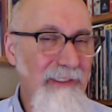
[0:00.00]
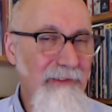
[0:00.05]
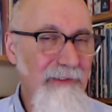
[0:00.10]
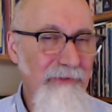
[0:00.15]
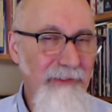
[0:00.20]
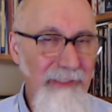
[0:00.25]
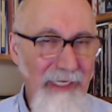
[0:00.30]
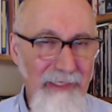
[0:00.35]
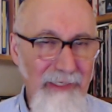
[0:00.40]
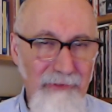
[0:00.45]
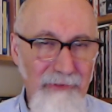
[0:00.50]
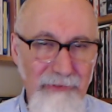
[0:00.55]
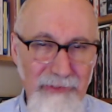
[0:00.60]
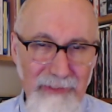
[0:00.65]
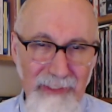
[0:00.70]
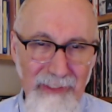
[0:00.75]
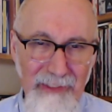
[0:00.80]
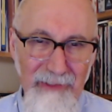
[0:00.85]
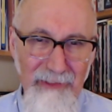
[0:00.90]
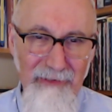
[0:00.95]
gatto
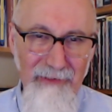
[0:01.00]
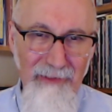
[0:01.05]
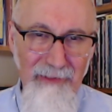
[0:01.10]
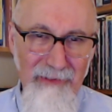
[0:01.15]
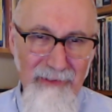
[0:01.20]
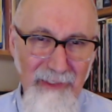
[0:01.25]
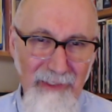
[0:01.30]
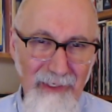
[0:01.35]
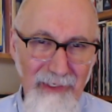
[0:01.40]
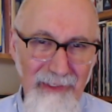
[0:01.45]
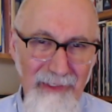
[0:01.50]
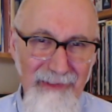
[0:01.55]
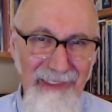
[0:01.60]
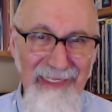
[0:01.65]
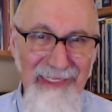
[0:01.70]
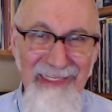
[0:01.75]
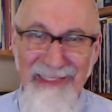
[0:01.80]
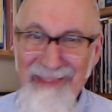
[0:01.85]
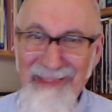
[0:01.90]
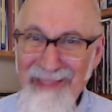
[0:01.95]
stated this that he
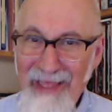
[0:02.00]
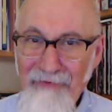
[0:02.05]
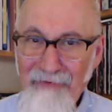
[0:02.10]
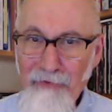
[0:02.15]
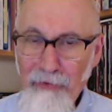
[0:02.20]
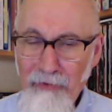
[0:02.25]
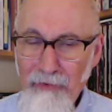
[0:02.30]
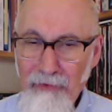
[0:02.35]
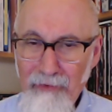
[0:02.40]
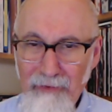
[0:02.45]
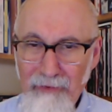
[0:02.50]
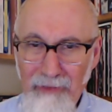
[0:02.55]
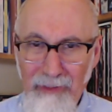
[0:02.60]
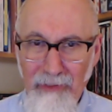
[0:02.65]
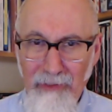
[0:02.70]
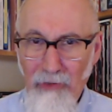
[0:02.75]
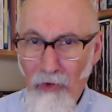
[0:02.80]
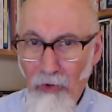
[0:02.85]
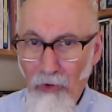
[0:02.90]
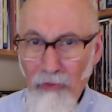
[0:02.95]
had never in
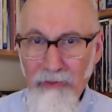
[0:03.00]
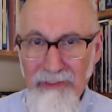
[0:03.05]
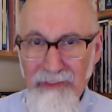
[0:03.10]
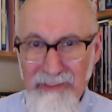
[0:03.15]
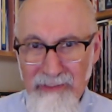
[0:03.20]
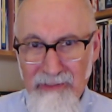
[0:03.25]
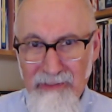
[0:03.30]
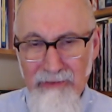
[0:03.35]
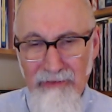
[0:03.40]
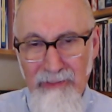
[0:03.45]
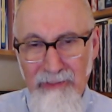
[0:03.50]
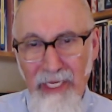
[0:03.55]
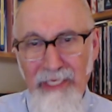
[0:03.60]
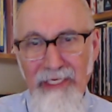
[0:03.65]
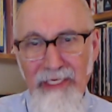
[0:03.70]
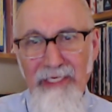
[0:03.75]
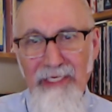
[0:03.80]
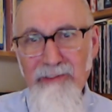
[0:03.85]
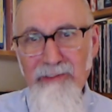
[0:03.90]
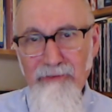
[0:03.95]
all his
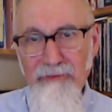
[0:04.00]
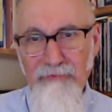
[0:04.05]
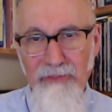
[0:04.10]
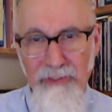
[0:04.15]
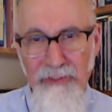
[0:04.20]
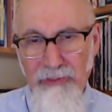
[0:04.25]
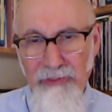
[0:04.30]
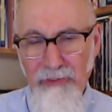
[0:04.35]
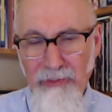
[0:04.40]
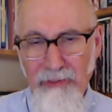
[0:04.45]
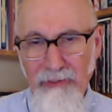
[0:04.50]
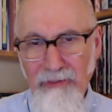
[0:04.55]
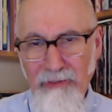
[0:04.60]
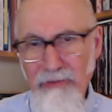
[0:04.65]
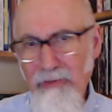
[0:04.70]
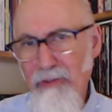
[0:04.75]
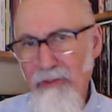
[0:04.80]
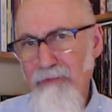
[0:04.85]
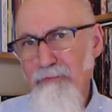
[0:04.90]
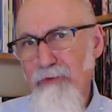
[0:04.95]
decades of teaching and he
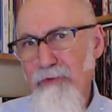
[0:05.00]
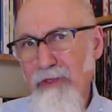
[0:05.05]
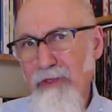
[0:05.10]
taught for like